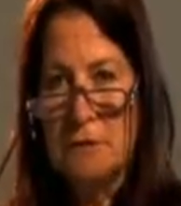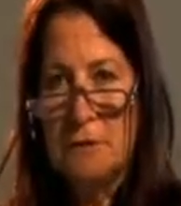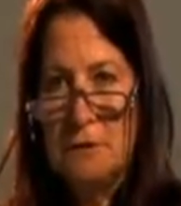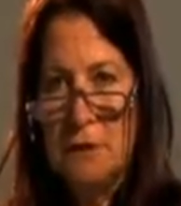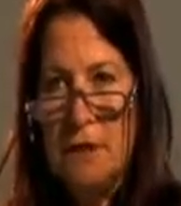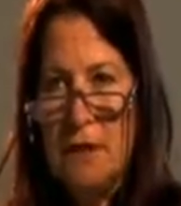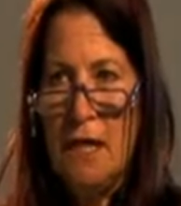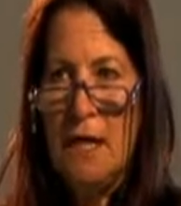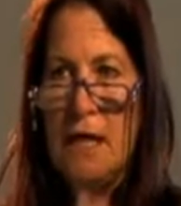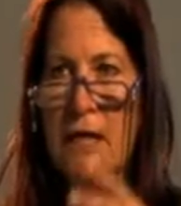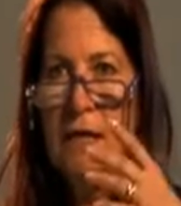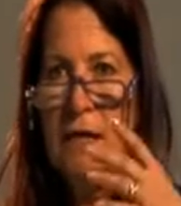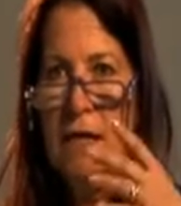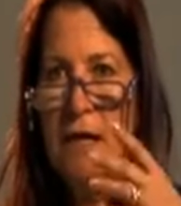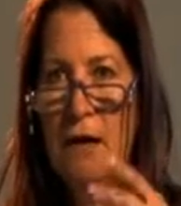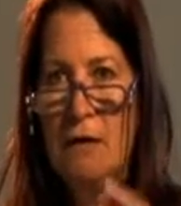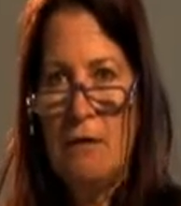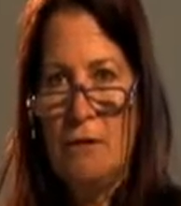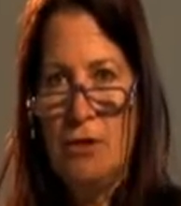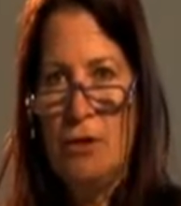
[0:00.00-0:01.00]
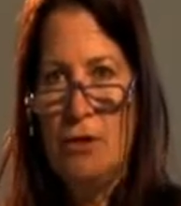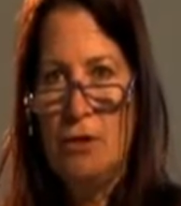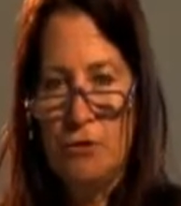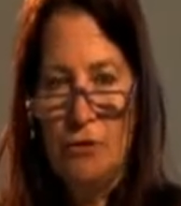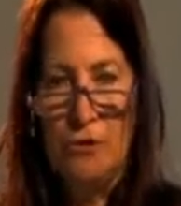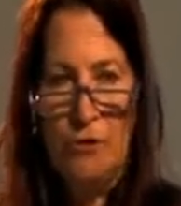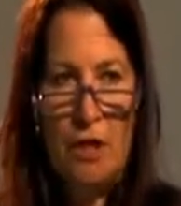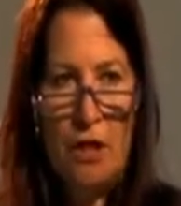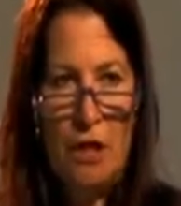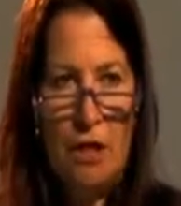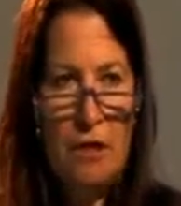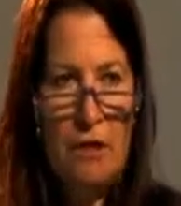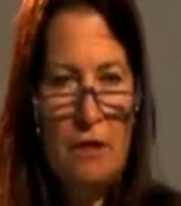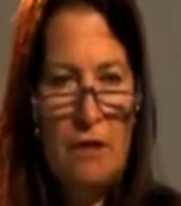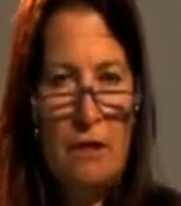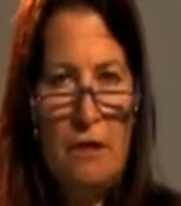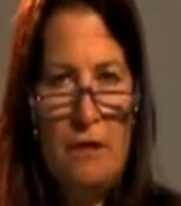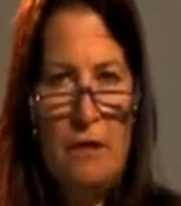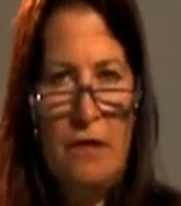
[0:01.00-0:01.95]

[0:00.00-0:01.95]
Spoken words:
"Hi, how are you today?"